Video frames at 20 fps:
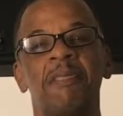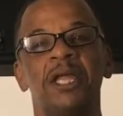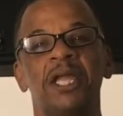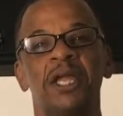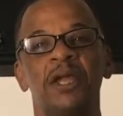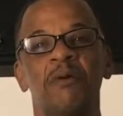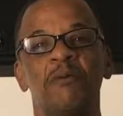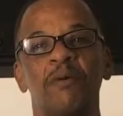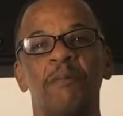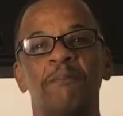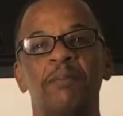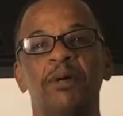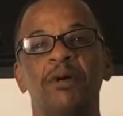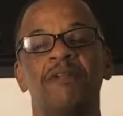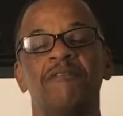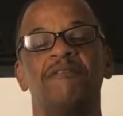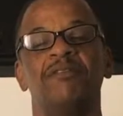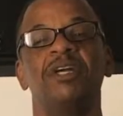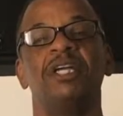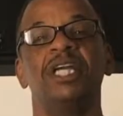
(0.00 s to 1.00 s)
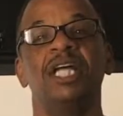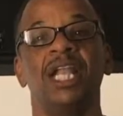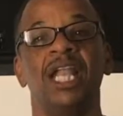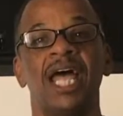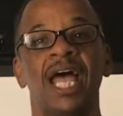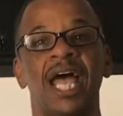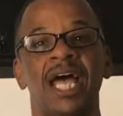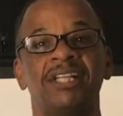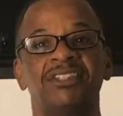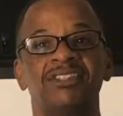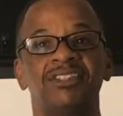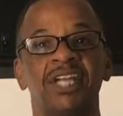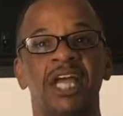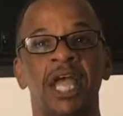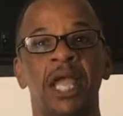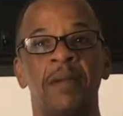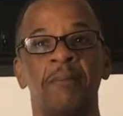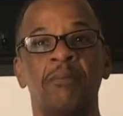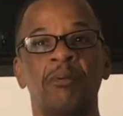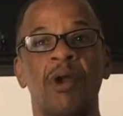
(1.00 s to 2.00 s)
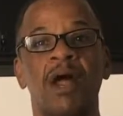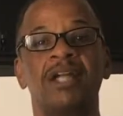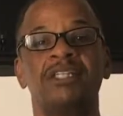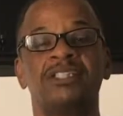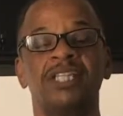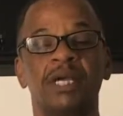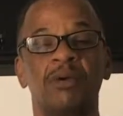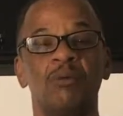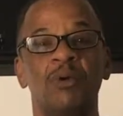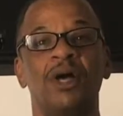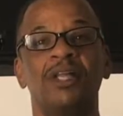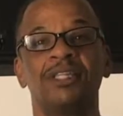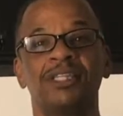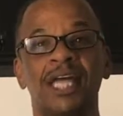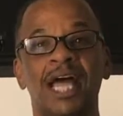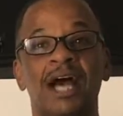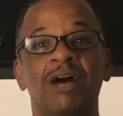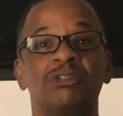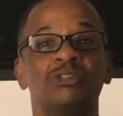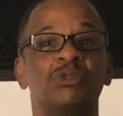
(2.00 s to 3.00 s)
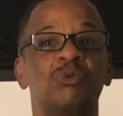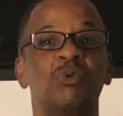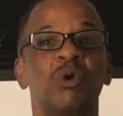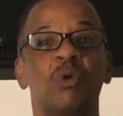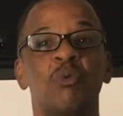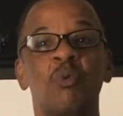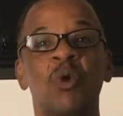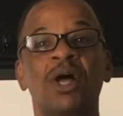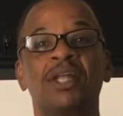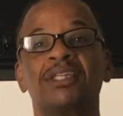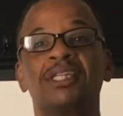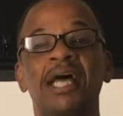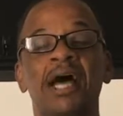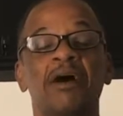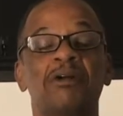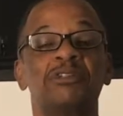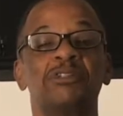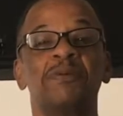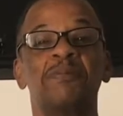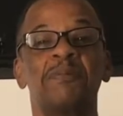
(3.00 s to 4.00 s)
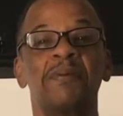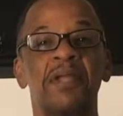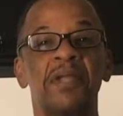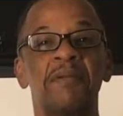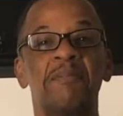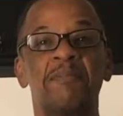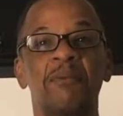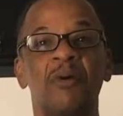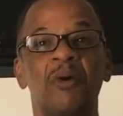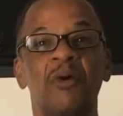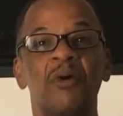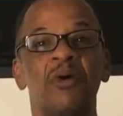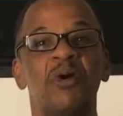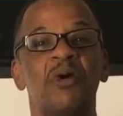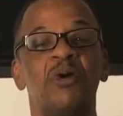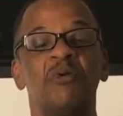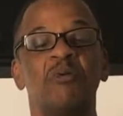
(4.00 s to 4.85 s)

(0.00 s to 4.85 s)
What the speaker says: here with Build It For Your Last Name, Project 1000, where 1,000 people